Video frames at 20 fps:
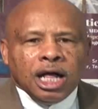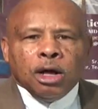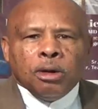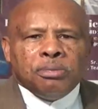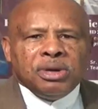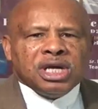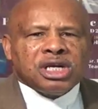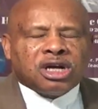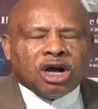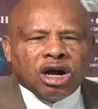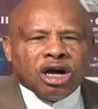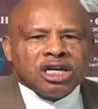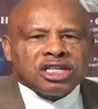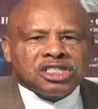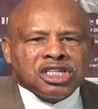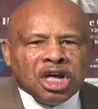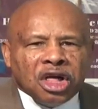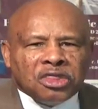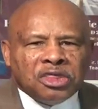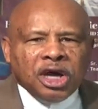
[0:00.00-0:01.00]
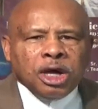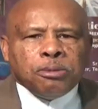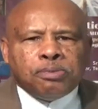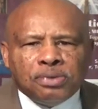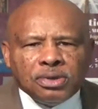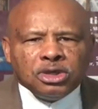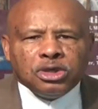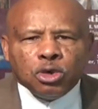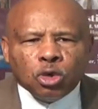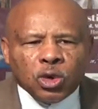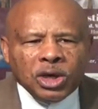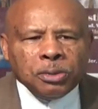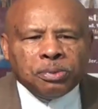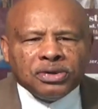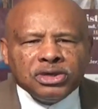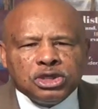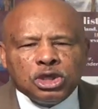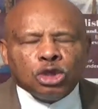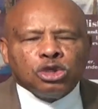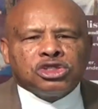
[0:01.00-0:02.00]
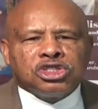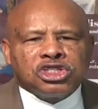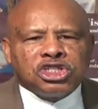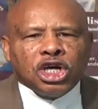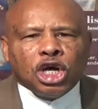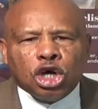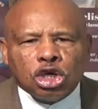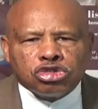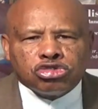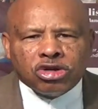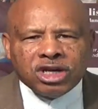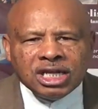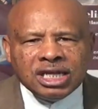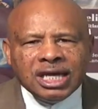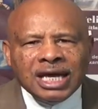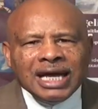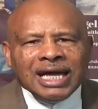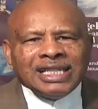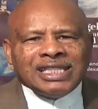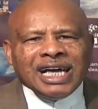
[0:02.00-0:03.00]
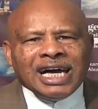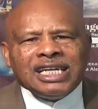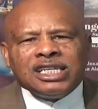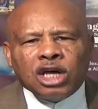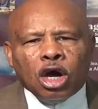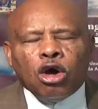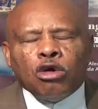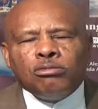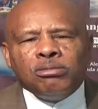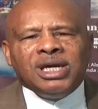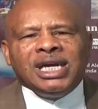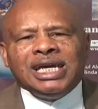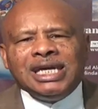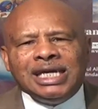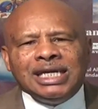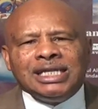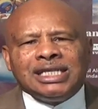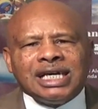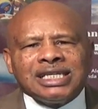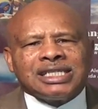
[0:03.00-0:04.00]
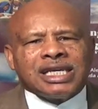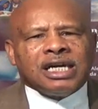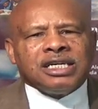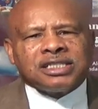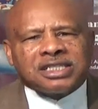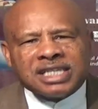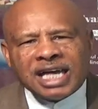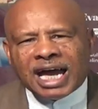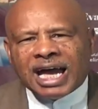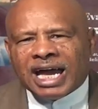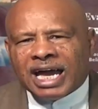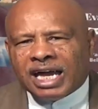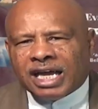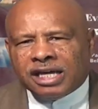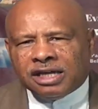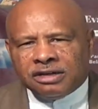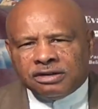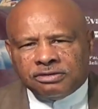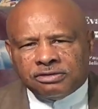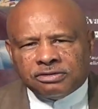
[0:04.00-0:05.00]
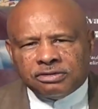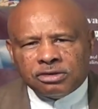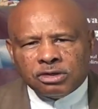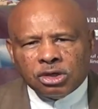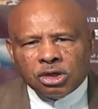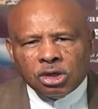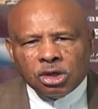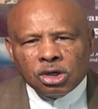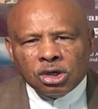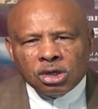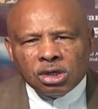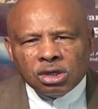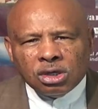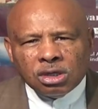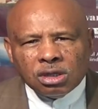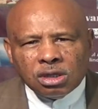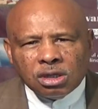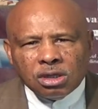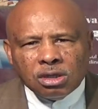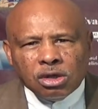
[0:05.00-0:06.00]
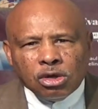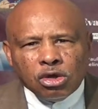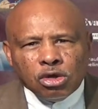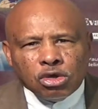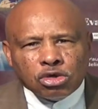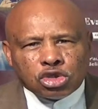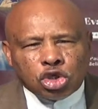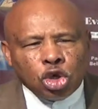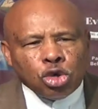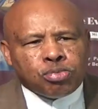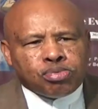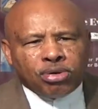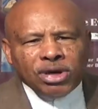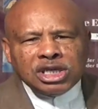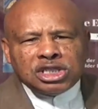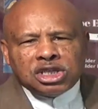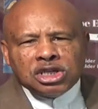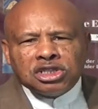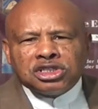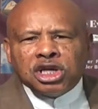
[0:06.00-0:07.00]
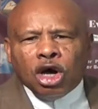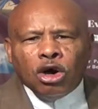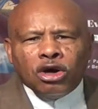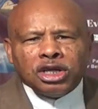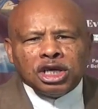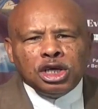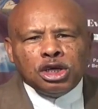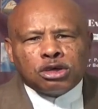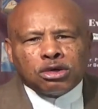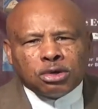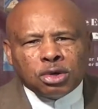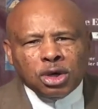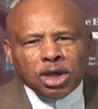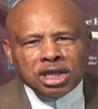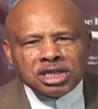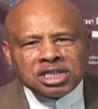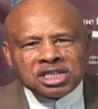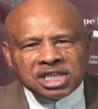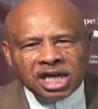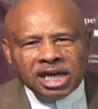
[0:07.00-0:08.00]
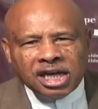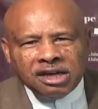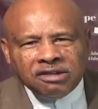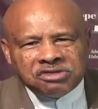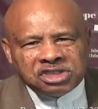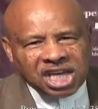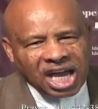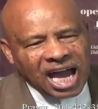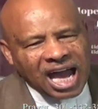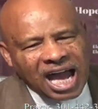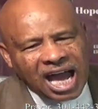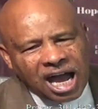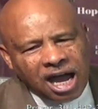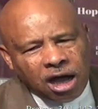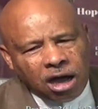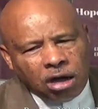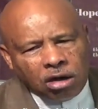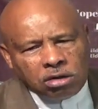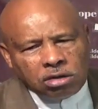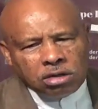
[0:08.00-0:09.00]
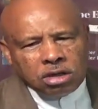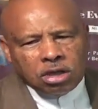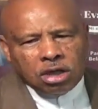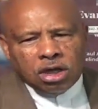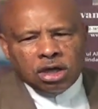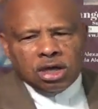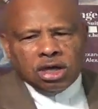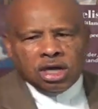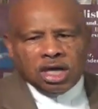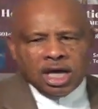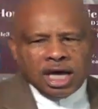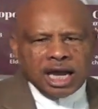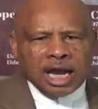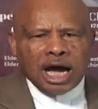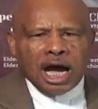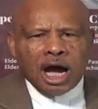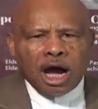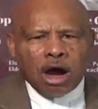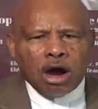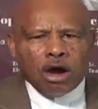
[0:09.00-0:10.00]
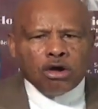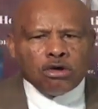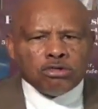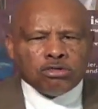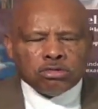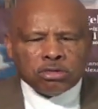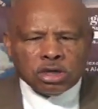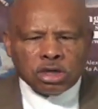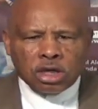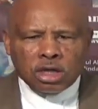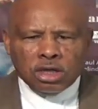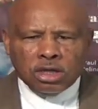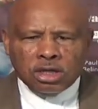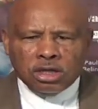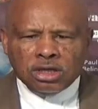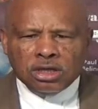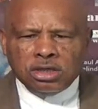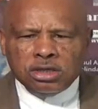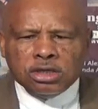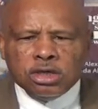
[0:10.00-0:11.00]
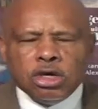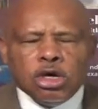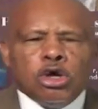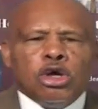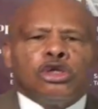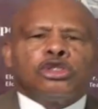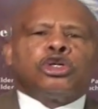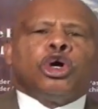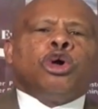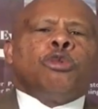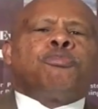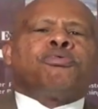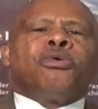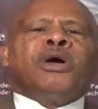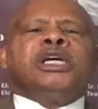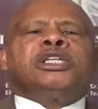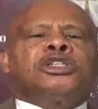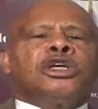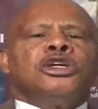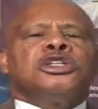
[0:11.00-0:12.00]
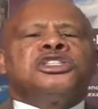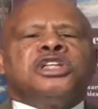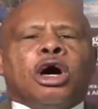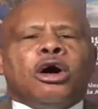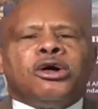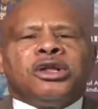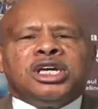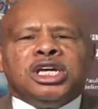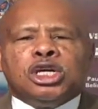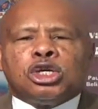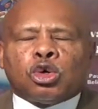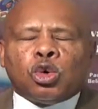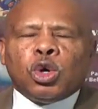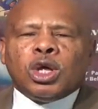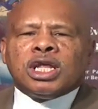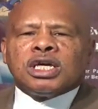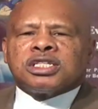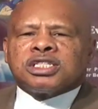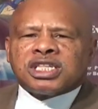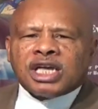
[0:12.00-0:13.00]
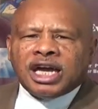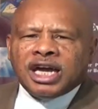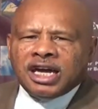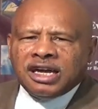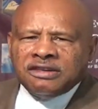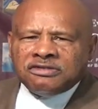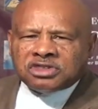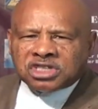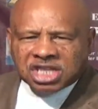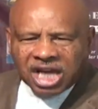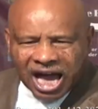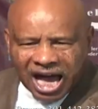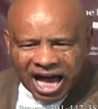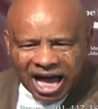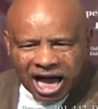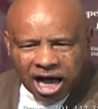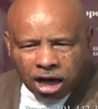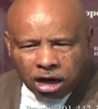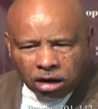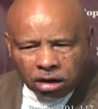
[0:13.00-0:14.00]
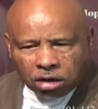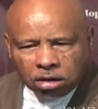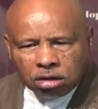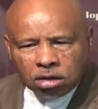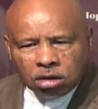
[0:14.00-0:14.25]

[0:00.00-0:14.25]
Because we produce children, that don't mean that they saved. Two preachers don't equal a saved child. Hello? Two preachers don't equal a saved child.